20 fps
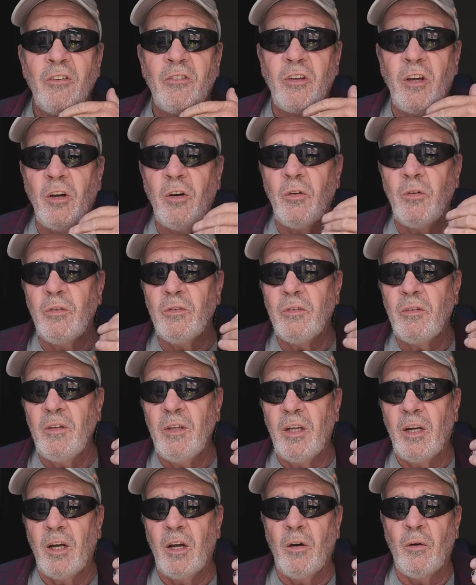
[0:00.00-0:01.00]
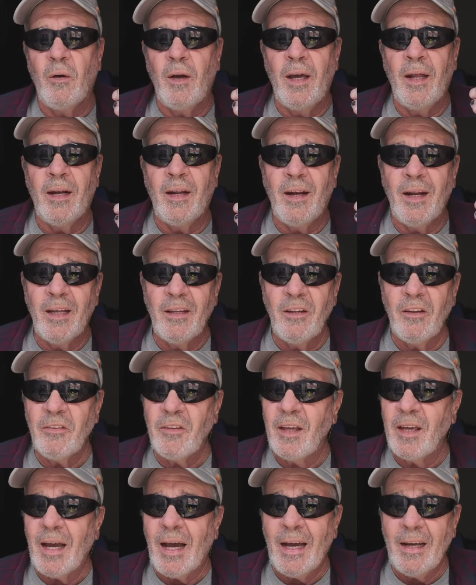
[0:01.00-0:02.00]
So, and
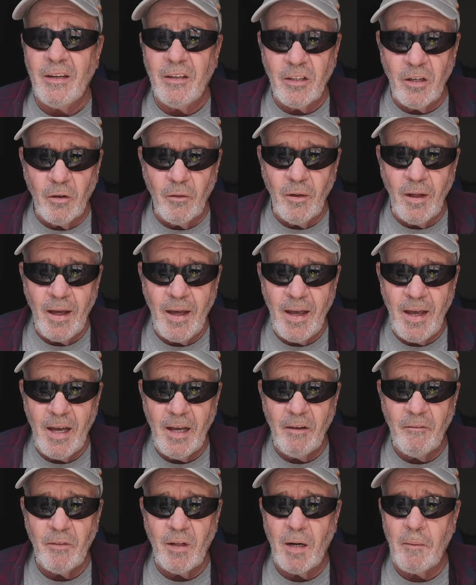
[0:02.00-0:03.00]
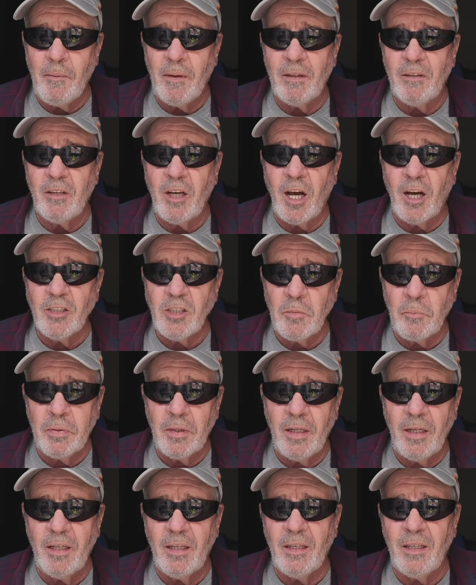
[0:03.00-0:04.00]
another thing I don't have that I've been
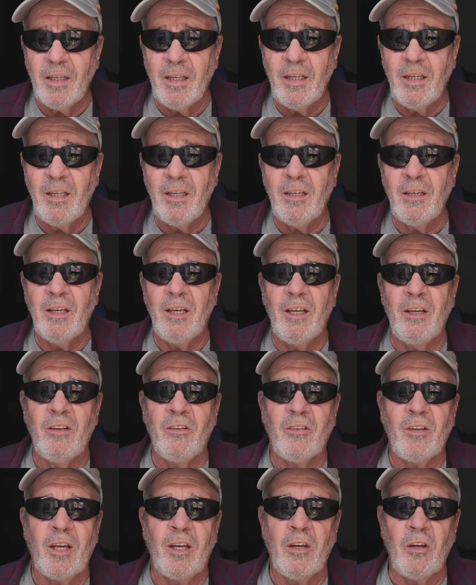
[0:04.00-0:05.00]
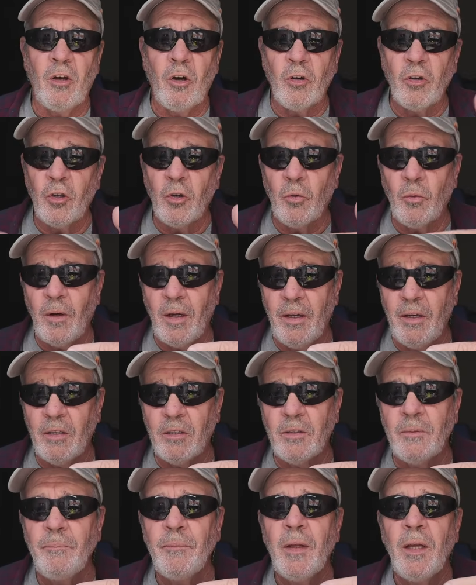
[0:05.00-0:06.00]
contemplating in getting is a nodal
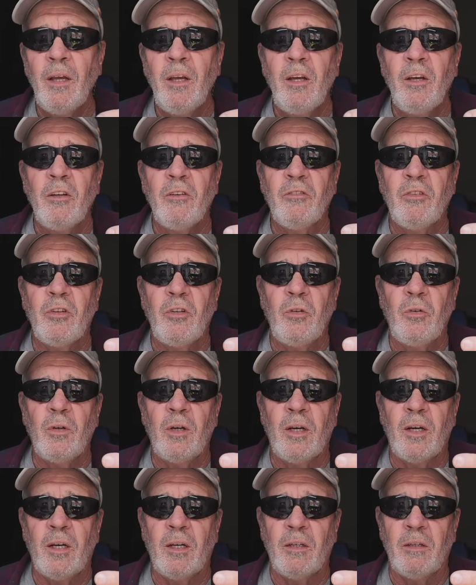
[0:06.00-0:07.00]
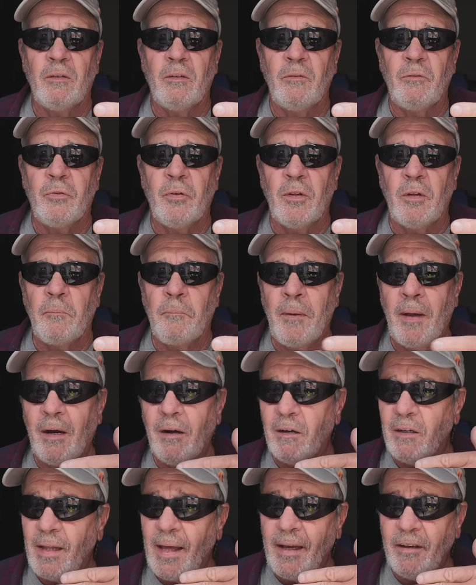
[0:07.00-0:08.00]
rail for the
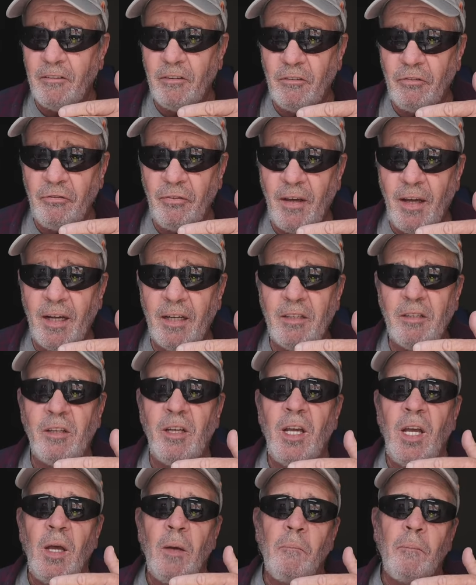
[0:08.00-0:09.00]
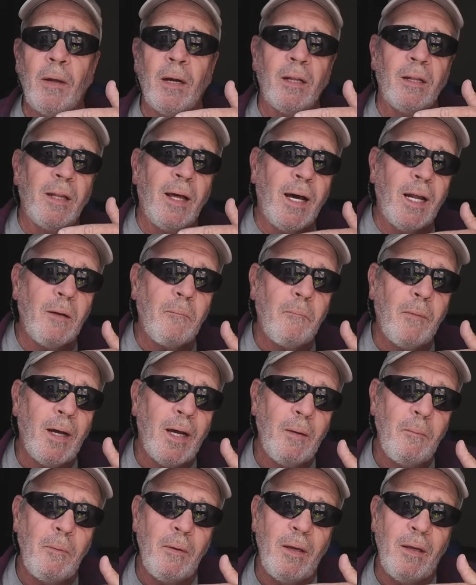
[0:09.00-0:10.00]
parallax effect. But a lot
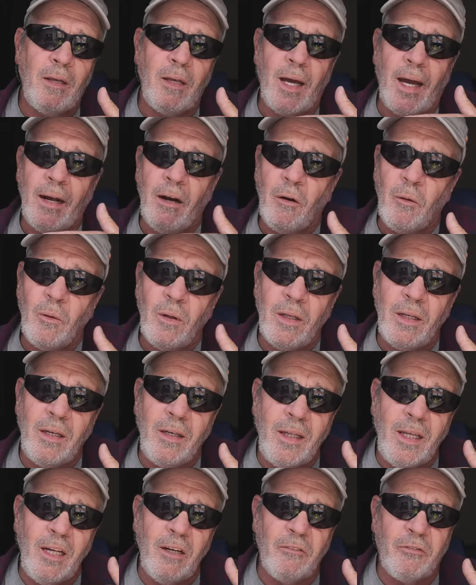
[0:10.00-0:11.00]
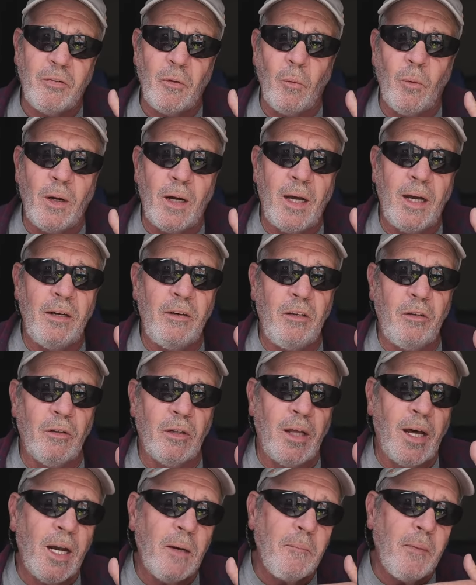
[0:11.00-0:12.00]
of I don't really need it for what I
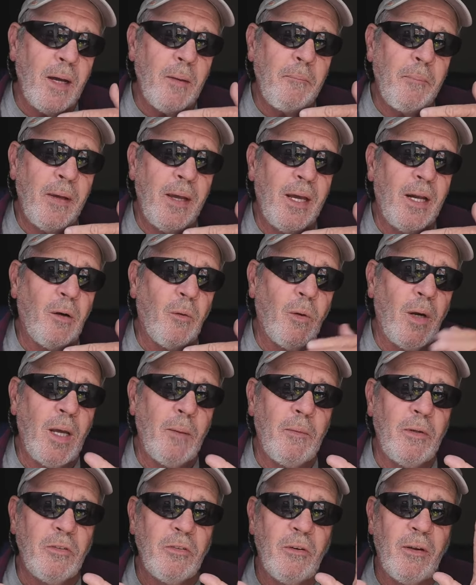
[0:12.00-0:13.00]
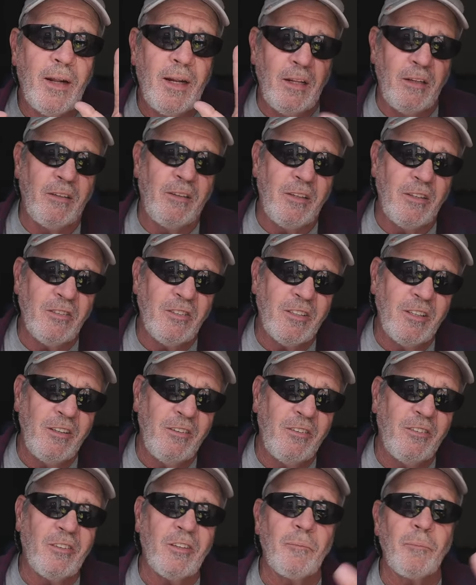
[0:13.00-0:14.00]
do. A lot of my panoramas are at a
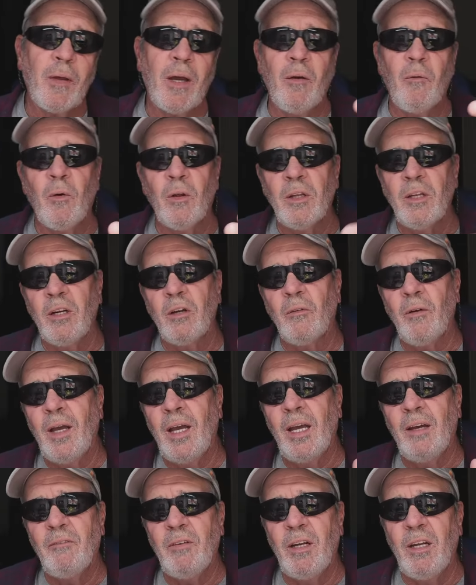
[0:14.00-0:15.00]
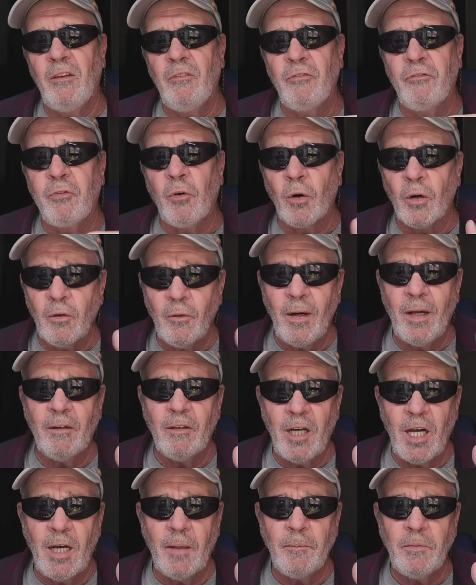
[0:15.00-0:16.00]
distance. I really don't have any
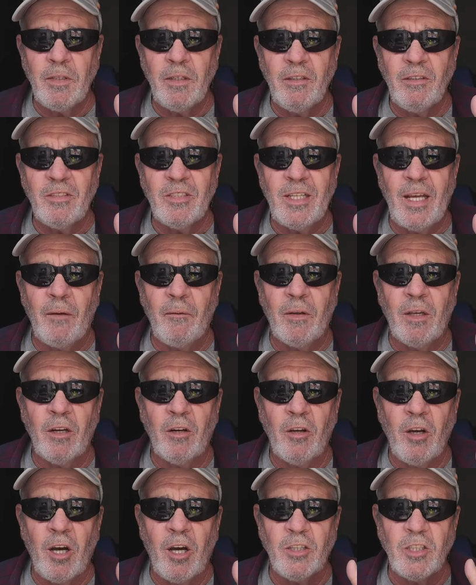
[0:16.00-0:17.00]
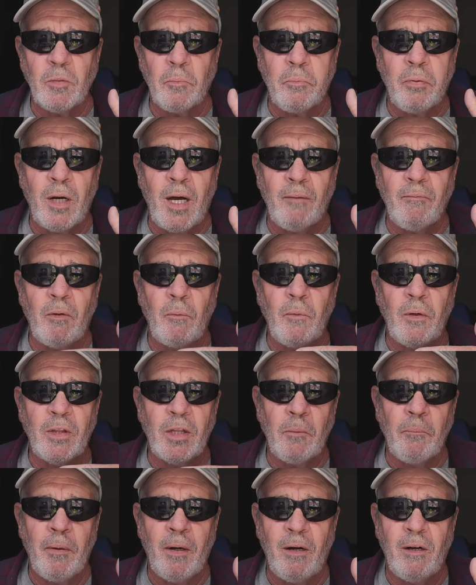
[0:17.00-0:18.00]
foreground objects that could cause a
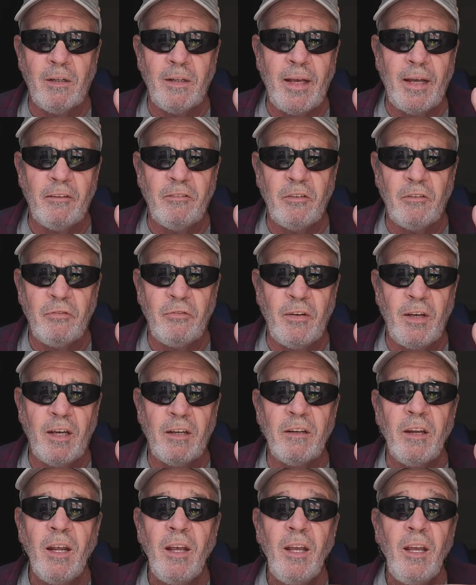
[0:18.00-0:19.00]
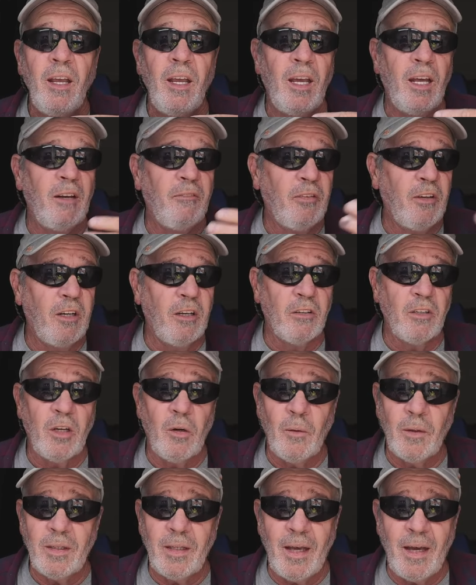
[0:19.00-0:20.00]
problem with the parallax effect. And if you
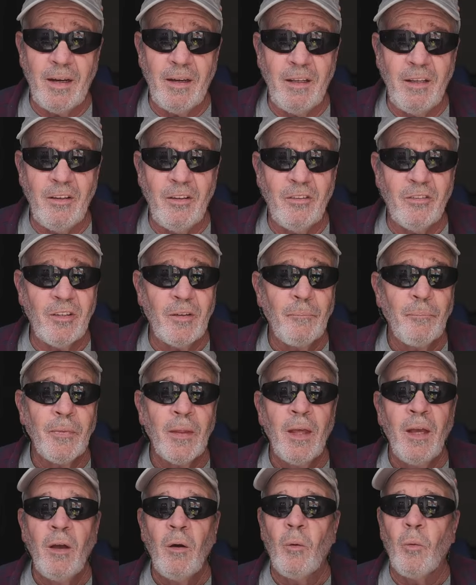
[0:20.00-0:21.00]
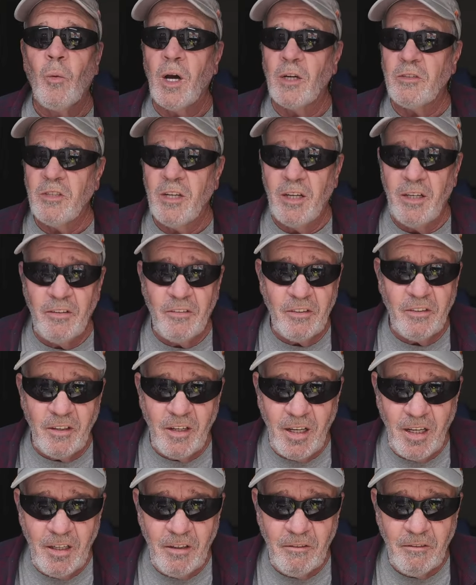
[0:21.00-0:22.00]
don't know what that is, watch
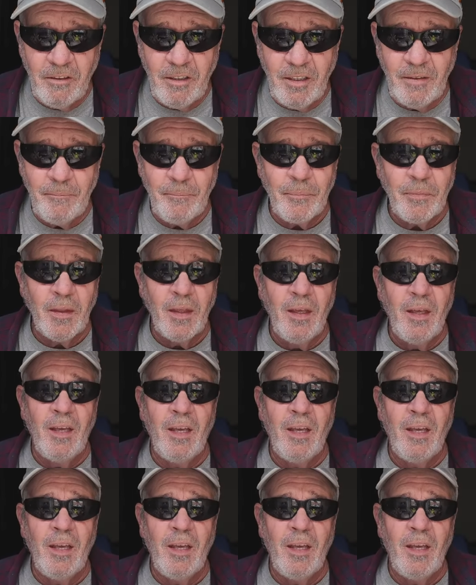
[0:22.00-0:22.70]
Hudson Henry.